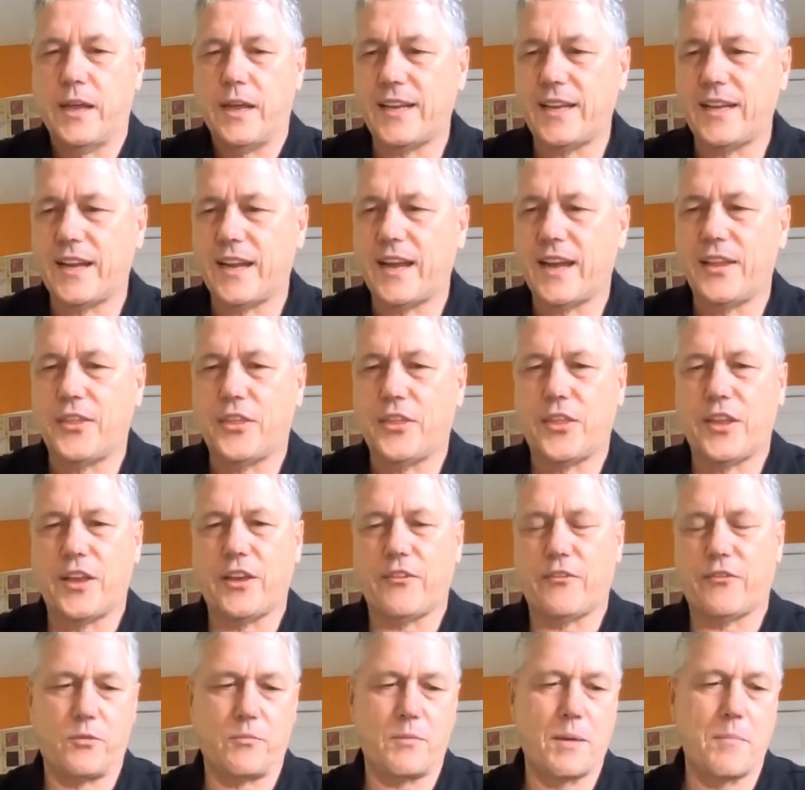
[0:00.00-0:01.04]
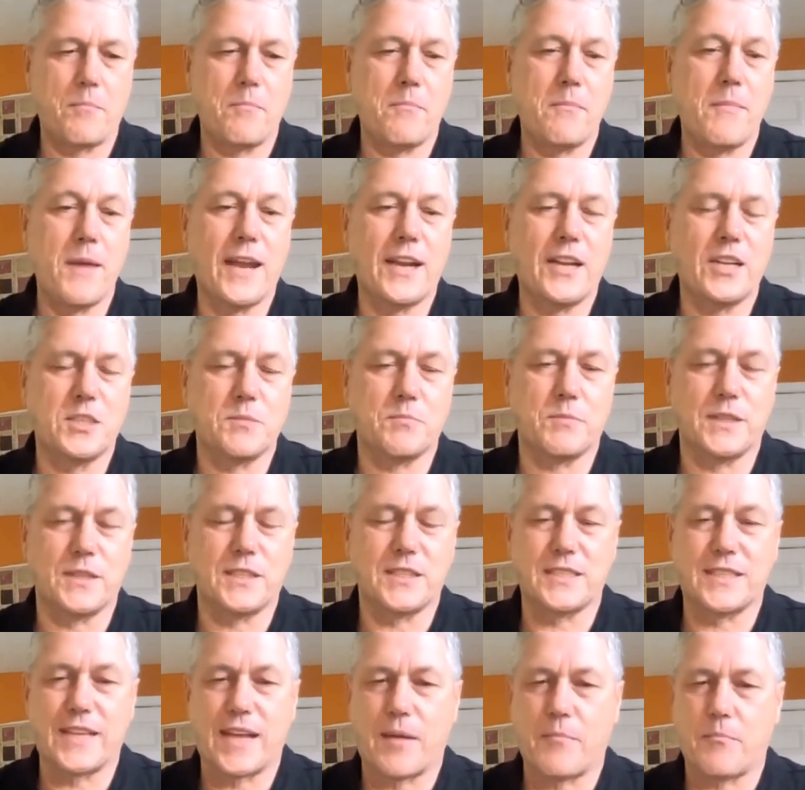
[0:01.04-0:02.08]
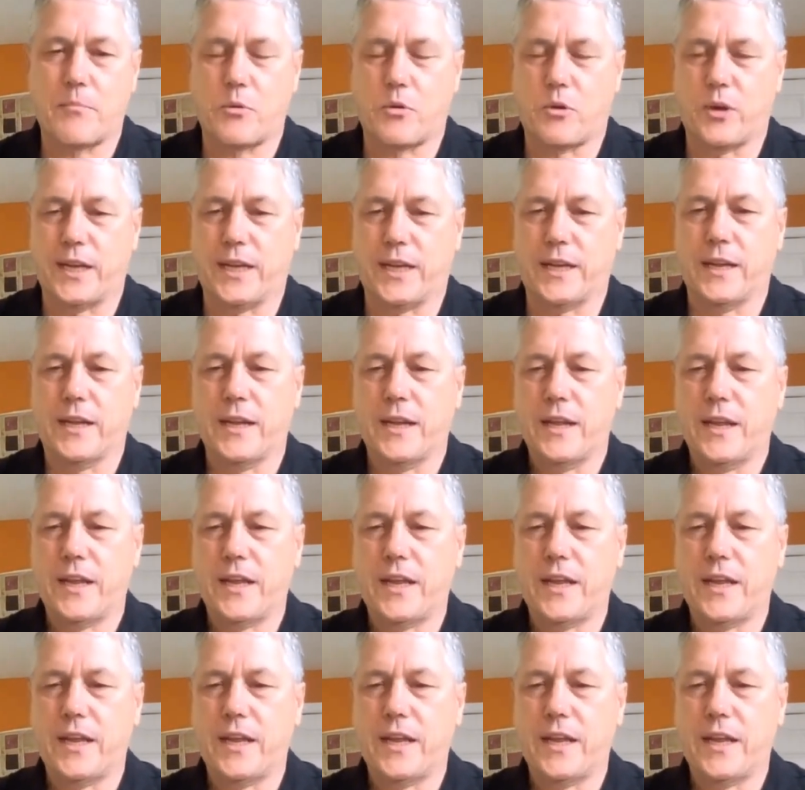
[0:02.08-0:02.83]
And I think from a management standpoint,